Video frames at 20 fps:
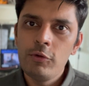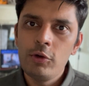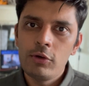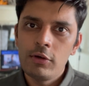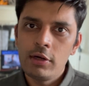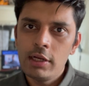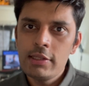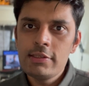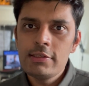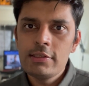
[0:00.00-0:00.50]
your
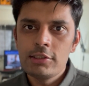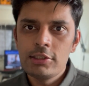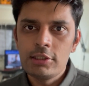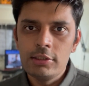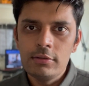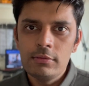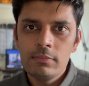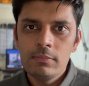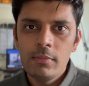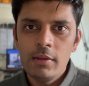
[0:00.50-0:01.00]

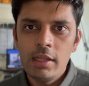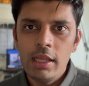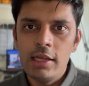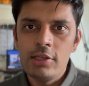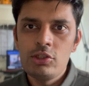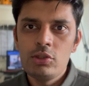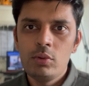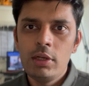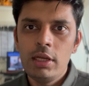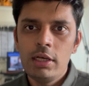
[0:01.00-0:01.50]
transition
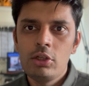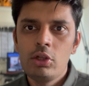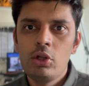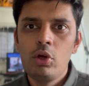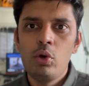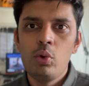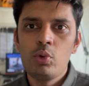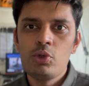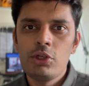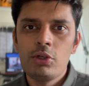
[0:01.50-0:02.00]
as you get
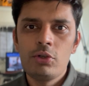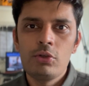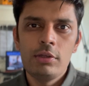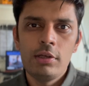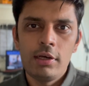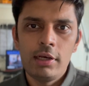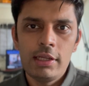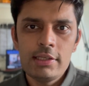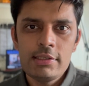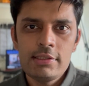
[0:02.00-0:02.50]
closer to
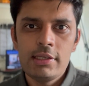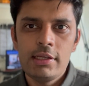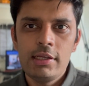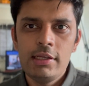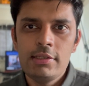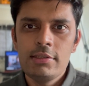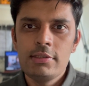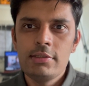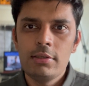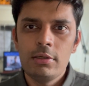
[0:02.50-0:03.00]
the race
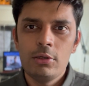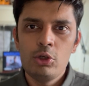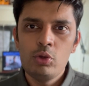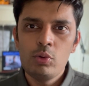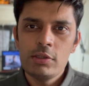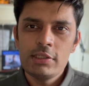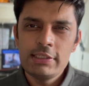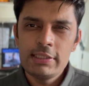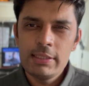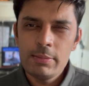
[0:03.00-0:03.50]
is
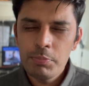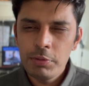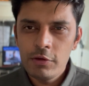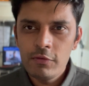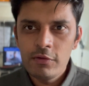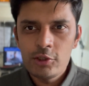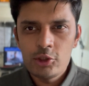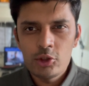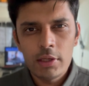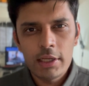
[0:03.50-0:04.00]
do a simple
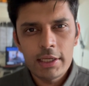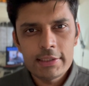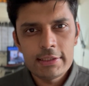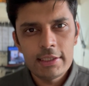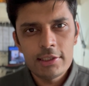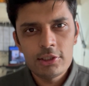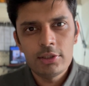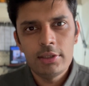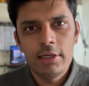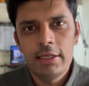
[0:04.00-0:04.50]

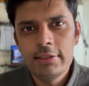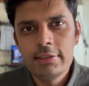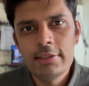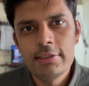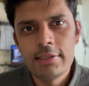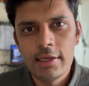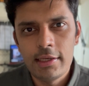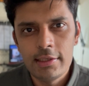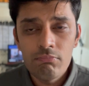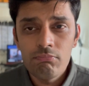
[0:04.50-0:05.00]
visualization
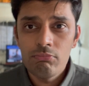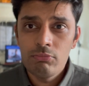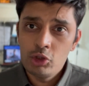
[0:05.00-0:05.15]
exercise.